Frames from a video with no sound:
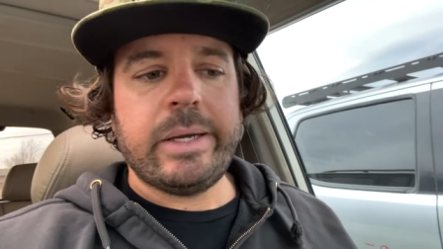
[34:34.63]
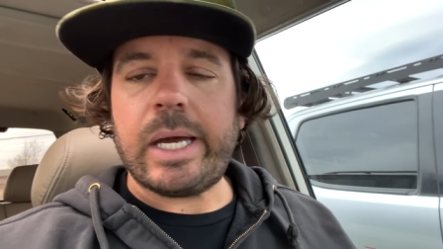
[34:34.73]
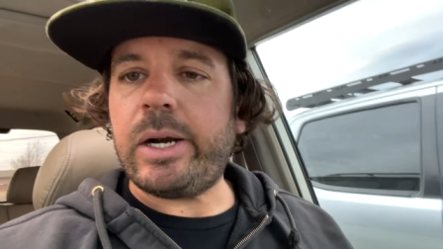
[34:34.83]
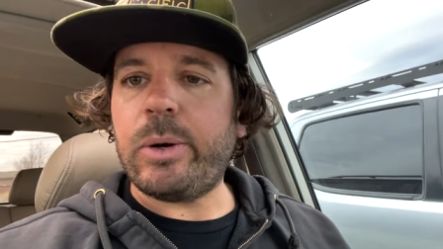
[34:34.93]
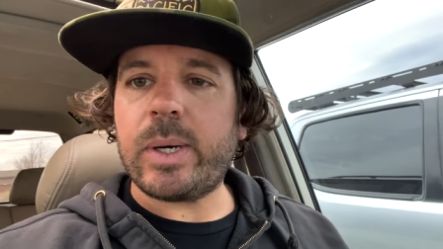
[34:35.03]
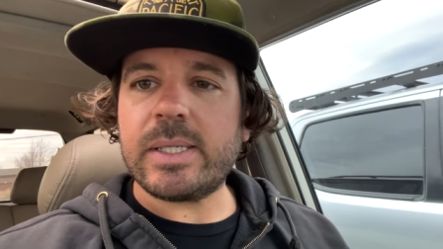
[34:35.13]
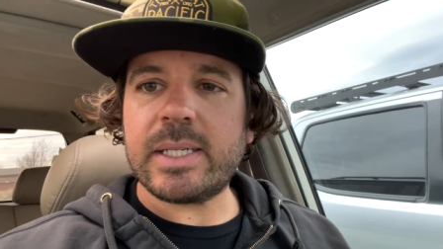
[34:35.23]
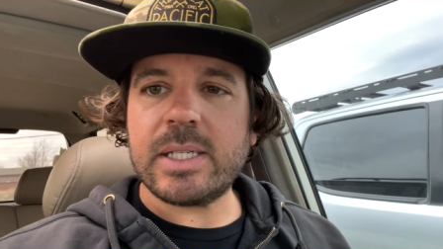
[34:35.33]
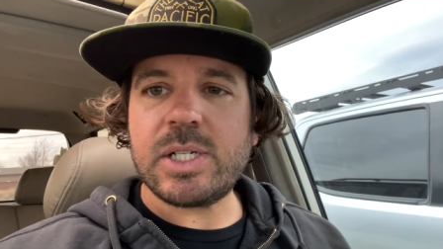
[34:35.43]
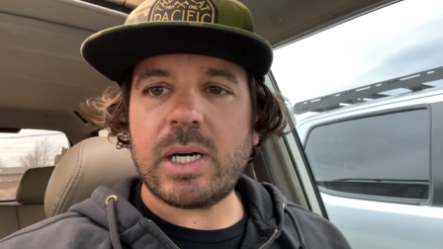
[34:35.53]
I don't know what else I
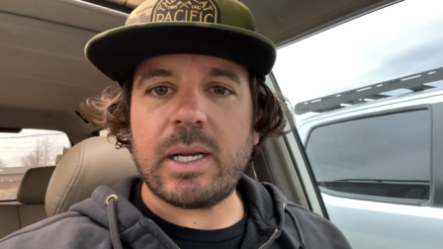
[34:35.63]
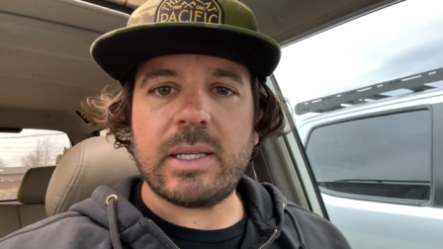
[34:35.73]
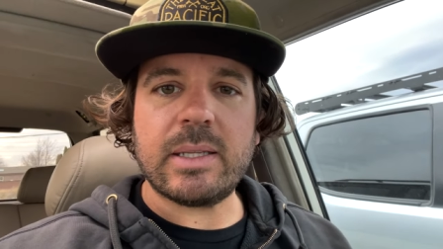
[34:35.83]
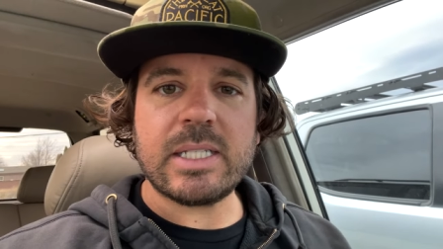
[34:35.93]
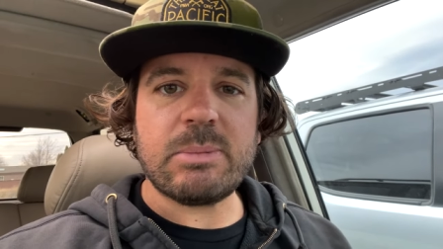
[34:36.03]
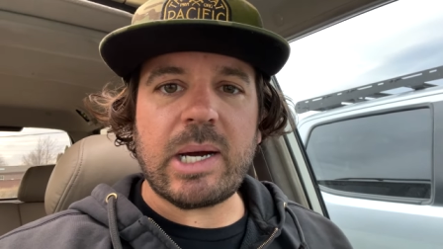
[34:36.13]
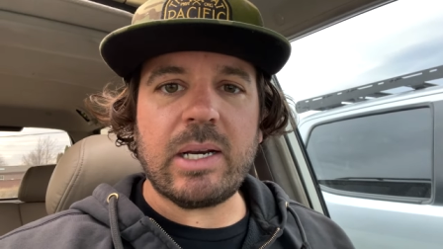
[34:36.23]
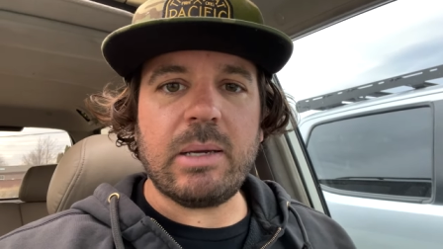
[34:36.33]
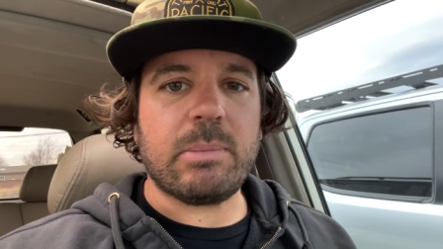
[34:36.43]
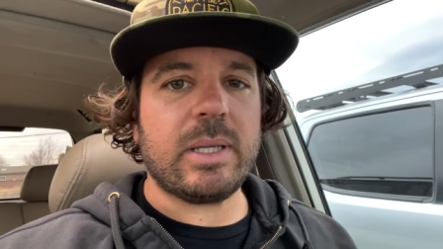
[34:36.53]
can share. I think that's about
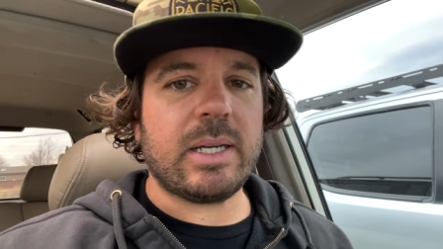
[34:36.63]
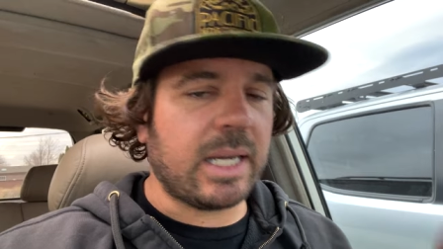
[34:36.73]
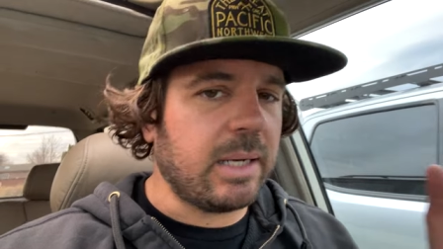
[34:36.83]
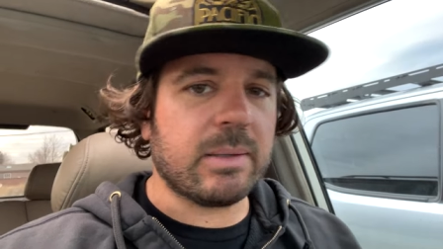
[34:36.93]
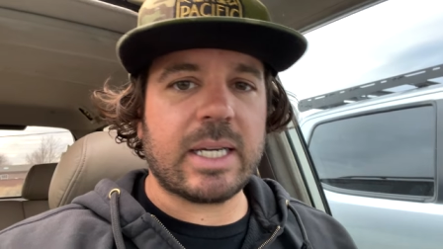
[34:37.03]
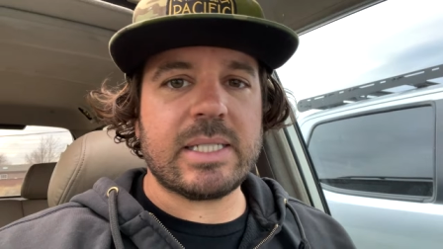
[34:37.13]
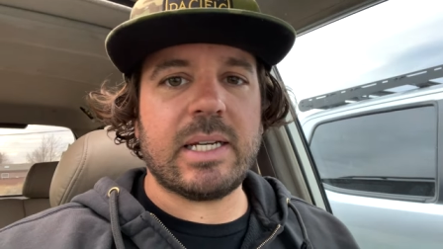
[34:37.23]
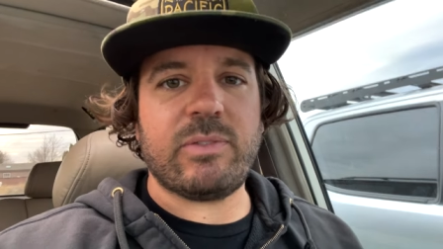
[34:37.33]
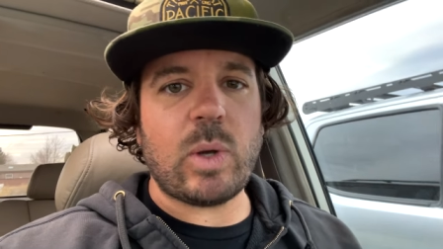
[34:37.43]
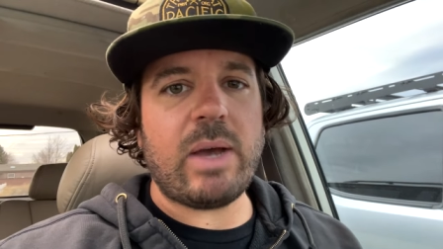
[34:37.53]
it. But again, like I
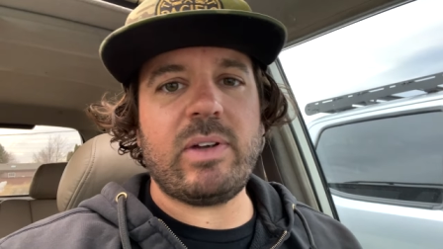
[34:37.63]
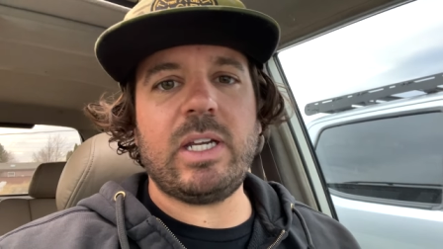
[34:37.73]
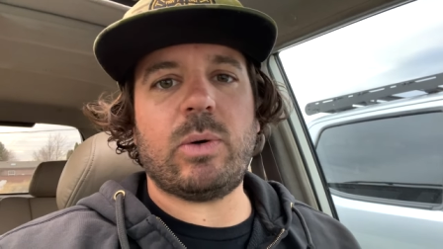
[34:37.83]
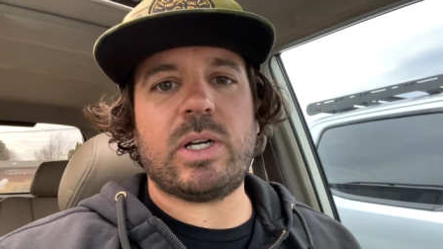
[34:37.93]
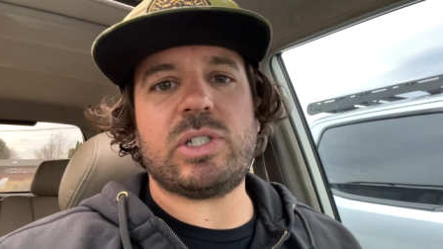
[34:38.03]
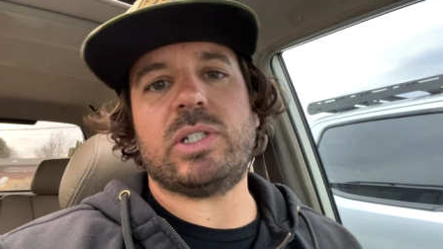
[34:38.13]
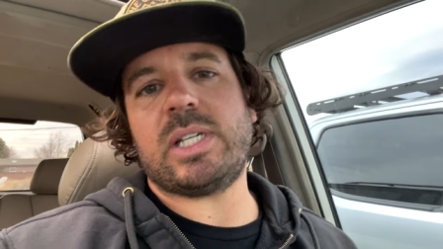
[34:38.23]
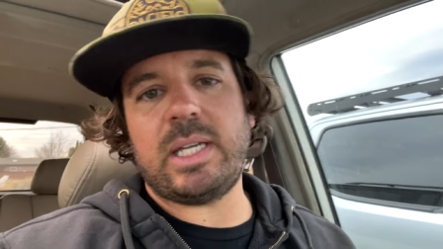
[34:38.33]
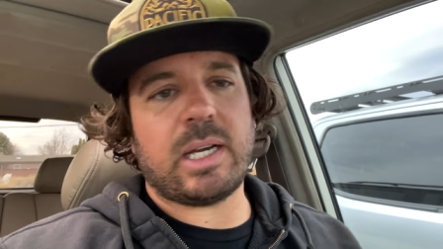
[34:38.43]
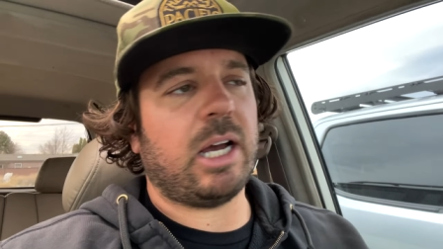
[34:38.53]
said, if you have any questions,
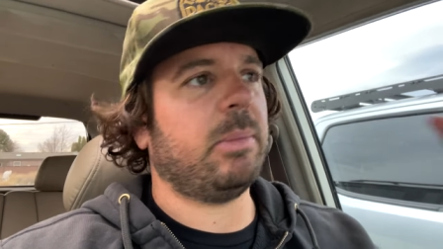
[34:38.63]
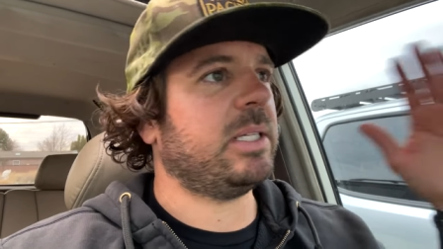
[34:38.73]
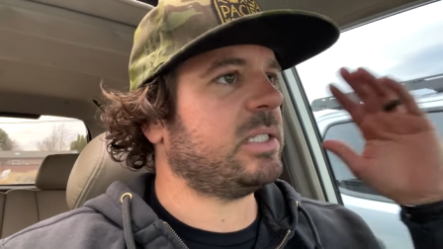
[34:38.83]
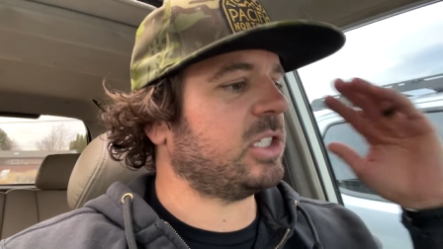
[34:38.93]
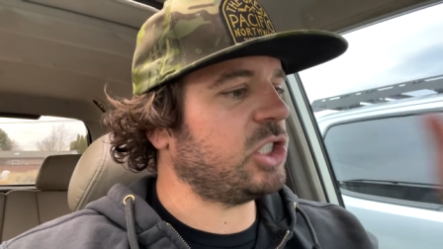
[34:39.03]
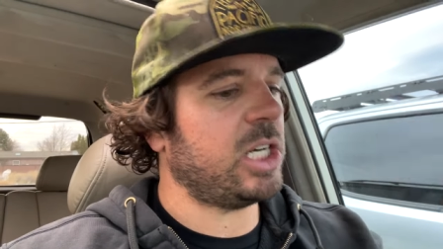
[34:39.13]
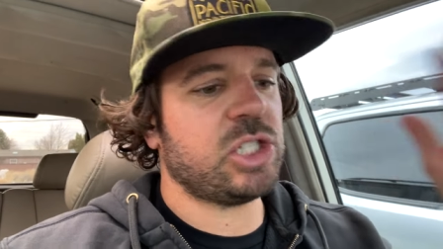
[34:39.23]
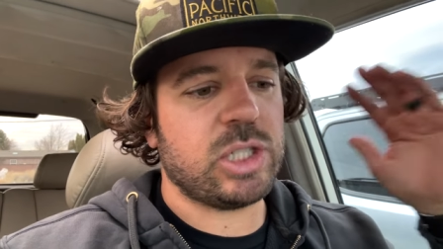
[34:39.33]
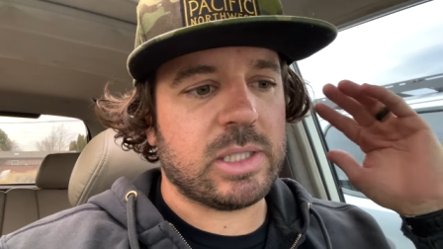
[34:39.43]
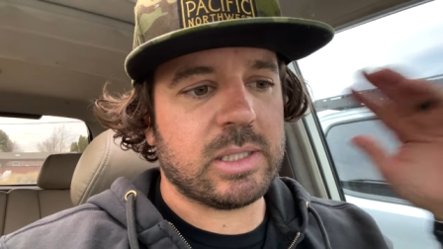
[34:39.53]
any comments,
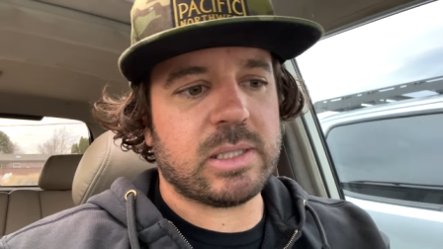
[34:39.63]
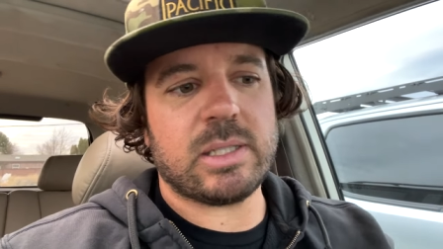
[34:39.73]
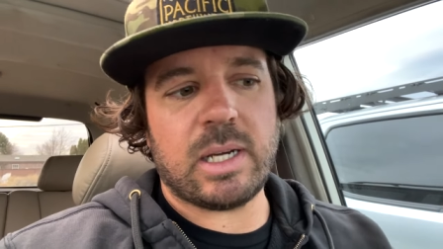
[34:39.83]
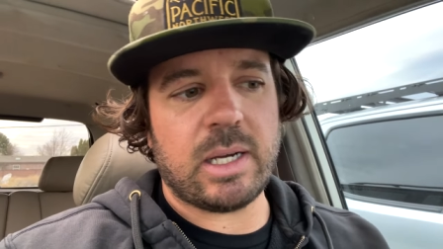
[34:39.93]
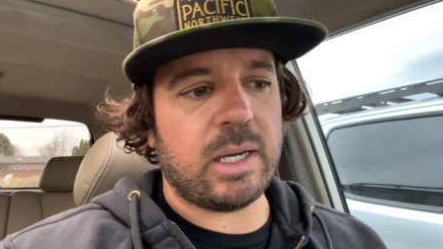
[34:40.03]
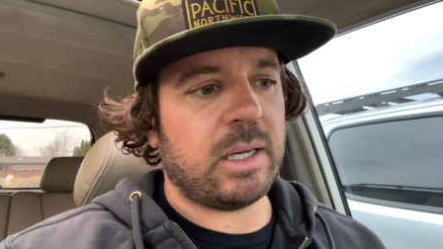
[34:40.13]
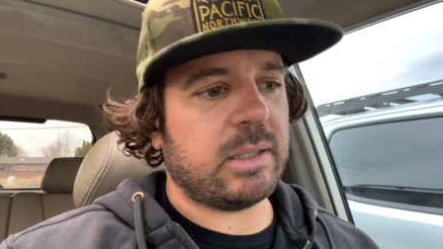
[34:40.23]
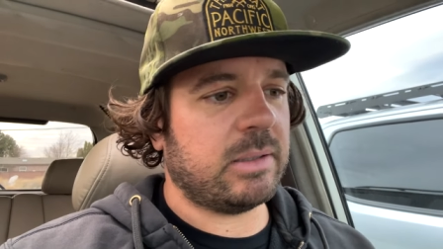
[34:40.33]
suggestions, uh,